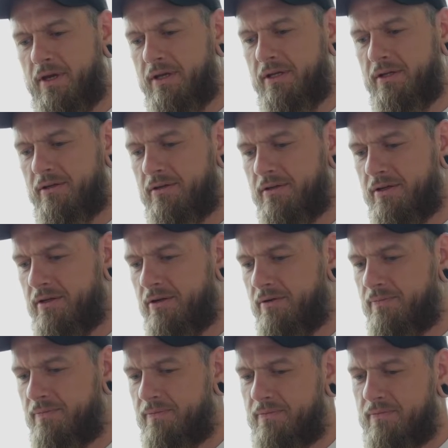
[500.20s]
any,
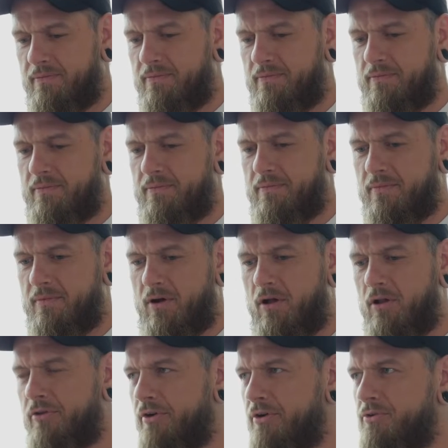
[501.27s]
they,
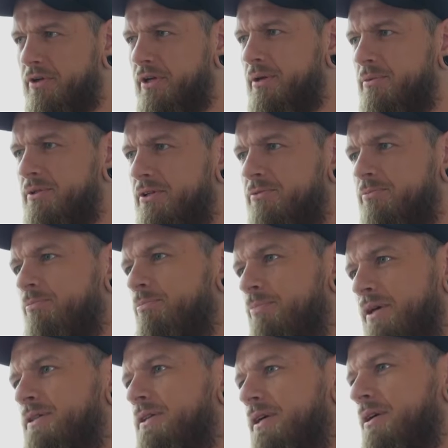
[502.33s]
all their dreams has
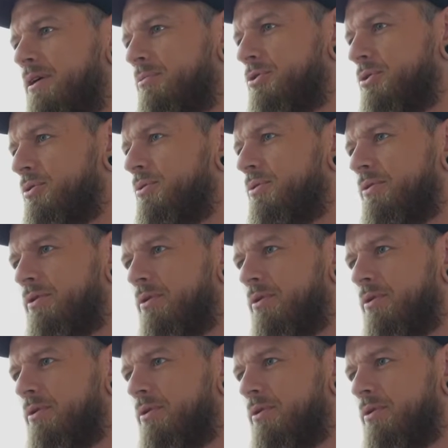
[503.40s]
basically come true.